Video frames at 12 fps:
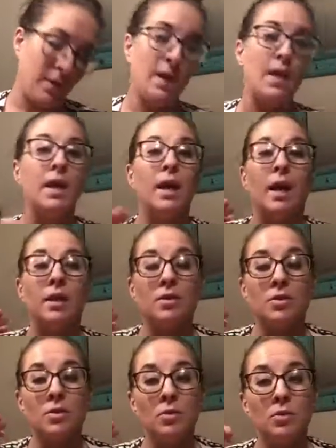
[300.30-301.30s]
and
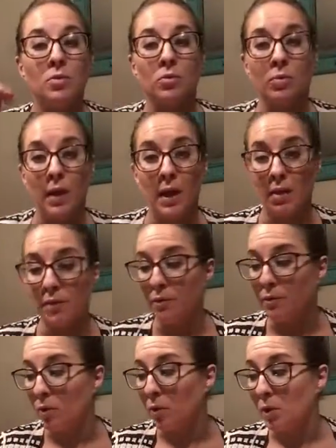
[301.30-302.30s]
to
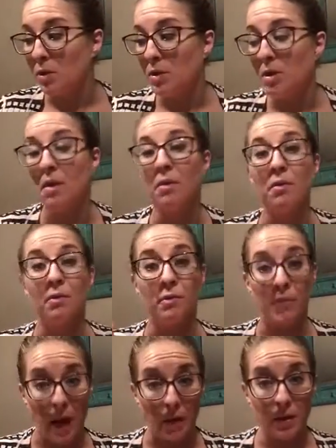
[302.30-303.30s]
reinforce
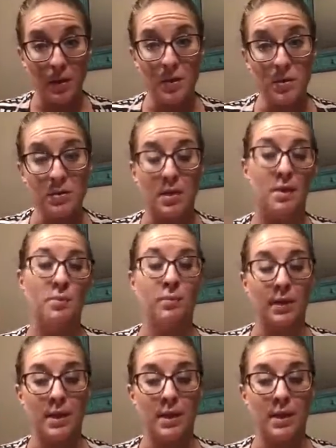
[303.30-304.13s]
values and place value